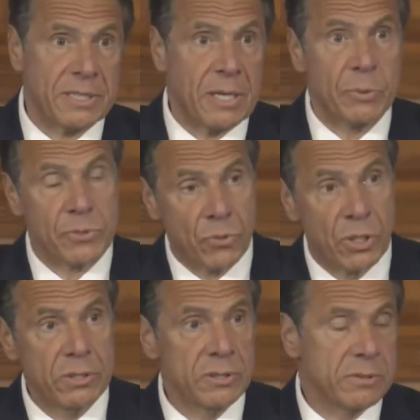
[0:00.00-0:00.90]
that was
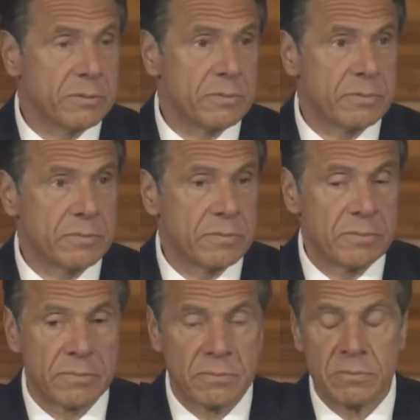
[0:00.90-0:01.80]
wrong?
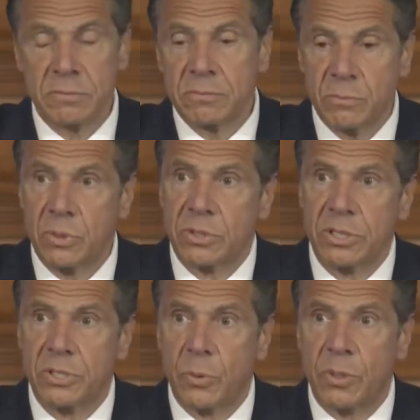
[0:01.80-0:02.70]
Well, look at his
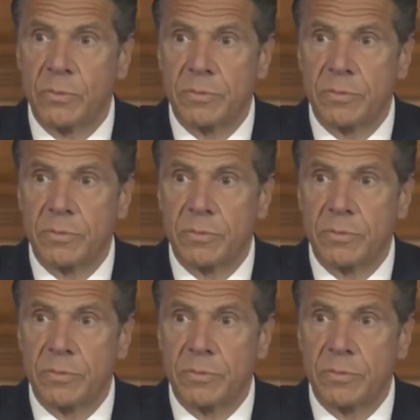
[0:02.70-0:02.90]
quote.